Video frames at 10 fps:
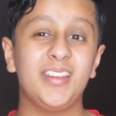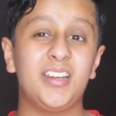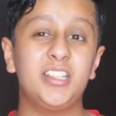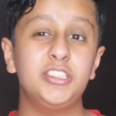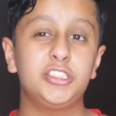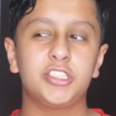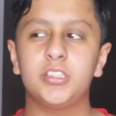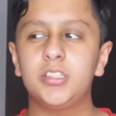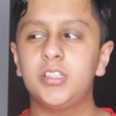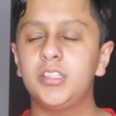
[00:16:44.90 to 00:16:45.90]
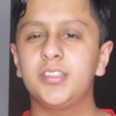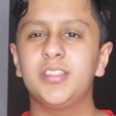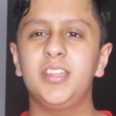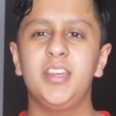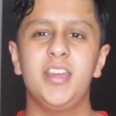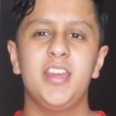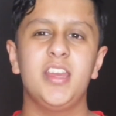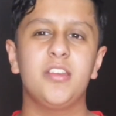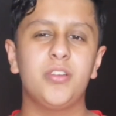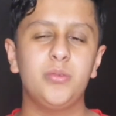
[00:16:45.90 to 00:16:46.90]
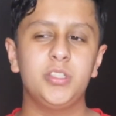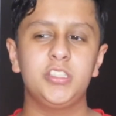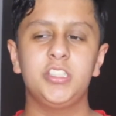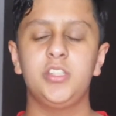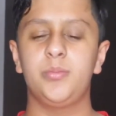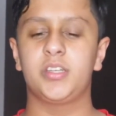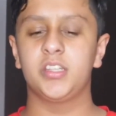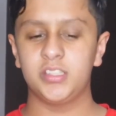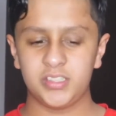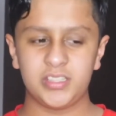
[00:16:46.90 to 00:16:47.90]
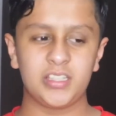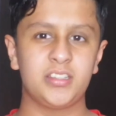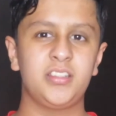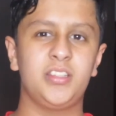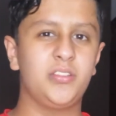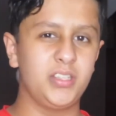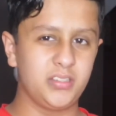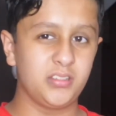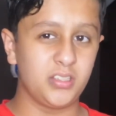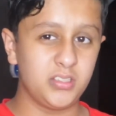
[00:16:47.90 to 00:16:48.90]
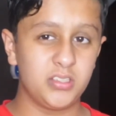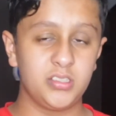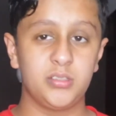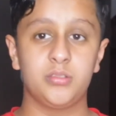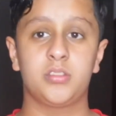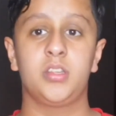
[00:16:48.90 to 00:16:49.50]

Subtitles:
unsure, honestly, if I will continue because of the sexist and racist undertones.